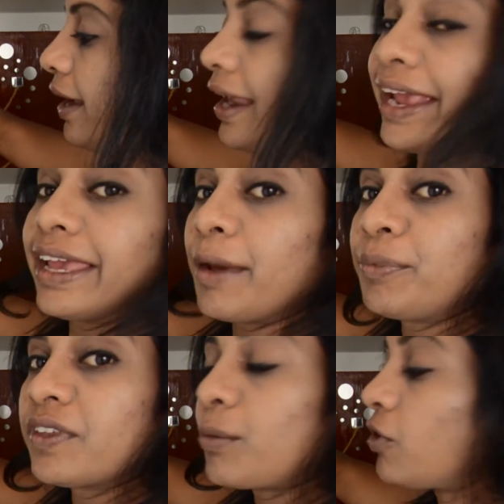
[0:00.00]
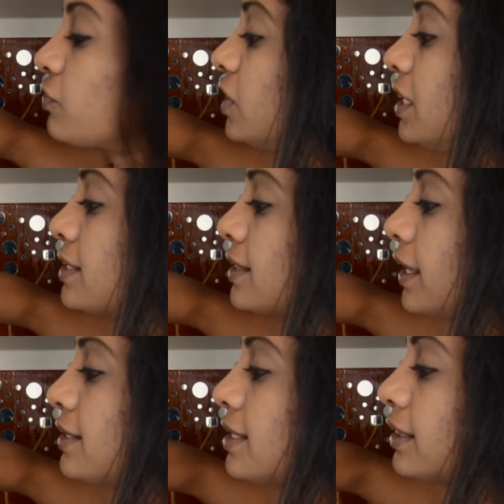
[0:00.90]
And I kept some of these
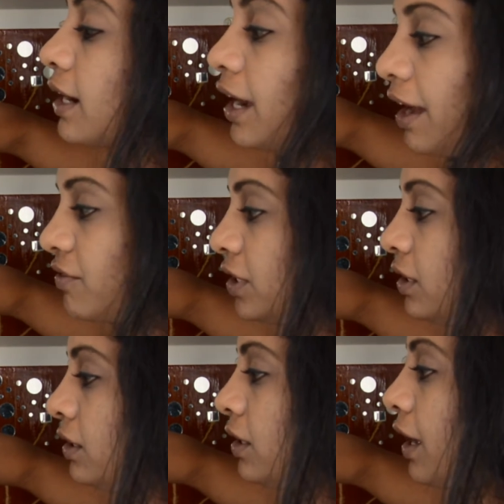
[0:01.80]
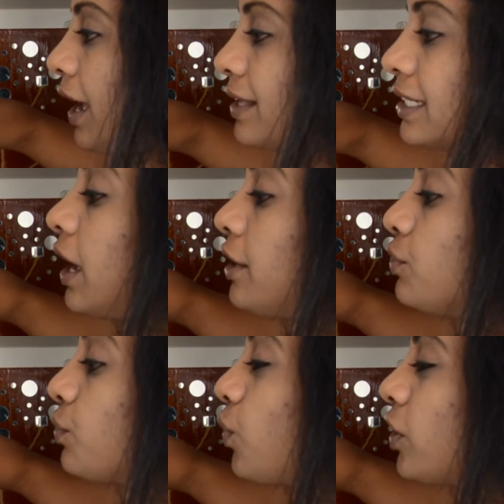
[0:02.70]
things in the cover as I
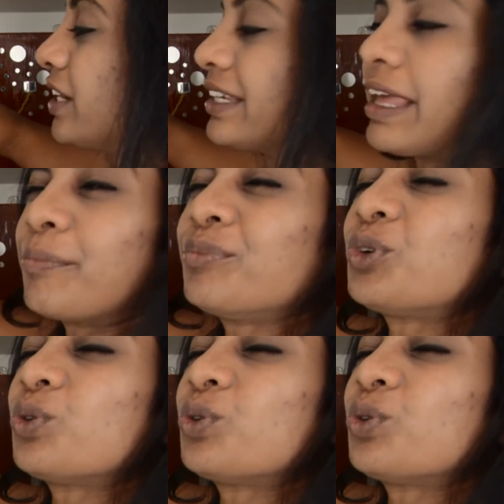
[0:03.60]
don't wanted them